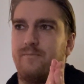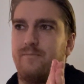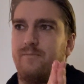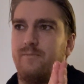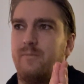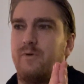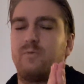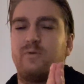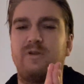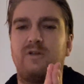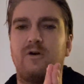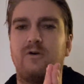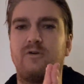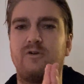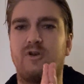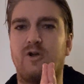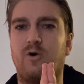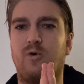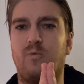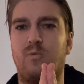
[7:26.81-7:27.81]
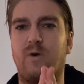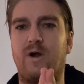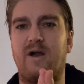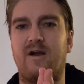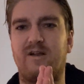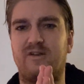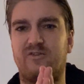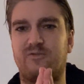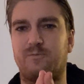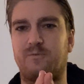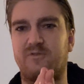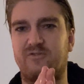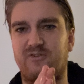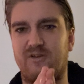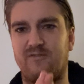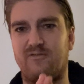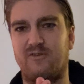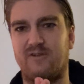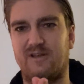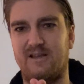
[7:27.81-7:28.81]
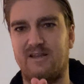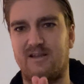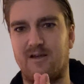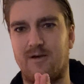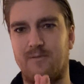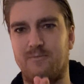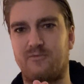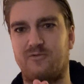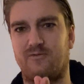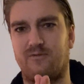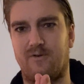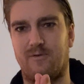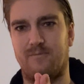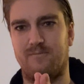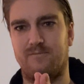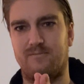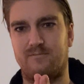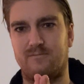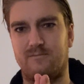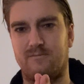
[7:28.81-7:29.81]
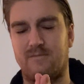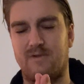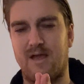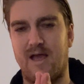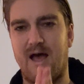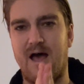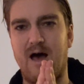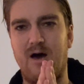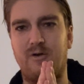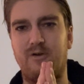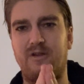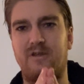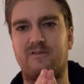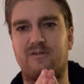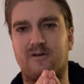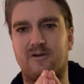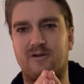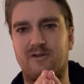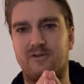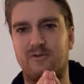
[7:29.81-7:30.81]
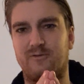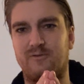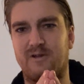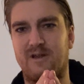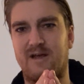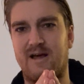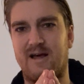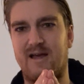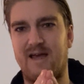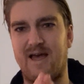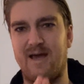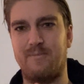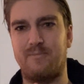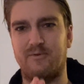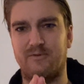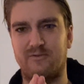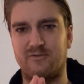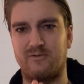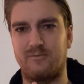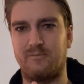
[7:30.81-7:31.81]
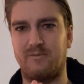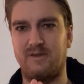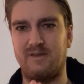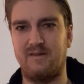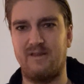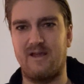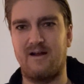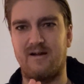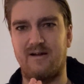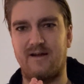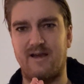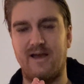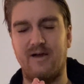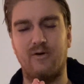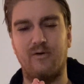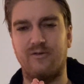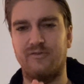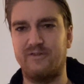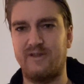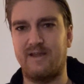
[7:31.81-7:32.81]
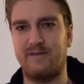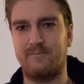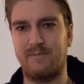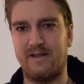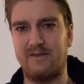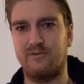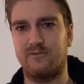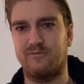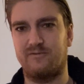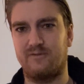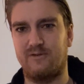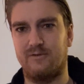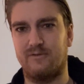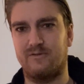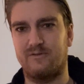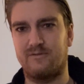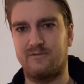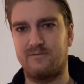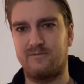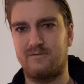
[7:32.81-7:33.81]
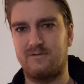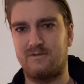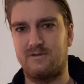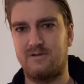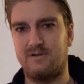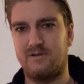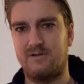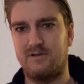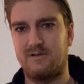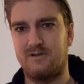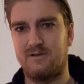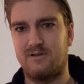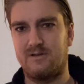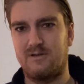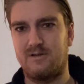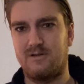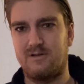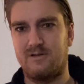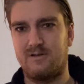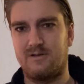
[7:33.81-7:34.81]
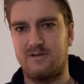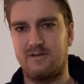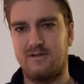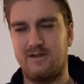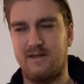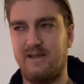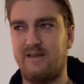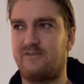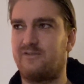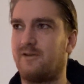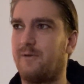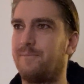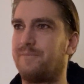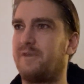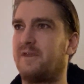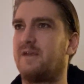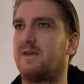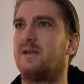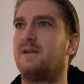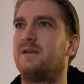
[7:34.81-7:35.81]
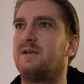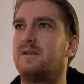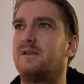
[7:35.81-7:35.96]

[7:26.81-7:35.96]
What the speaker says: but we don't know where it specifically comes from. How did Arjuna happen to be there on that battlefield? It's something,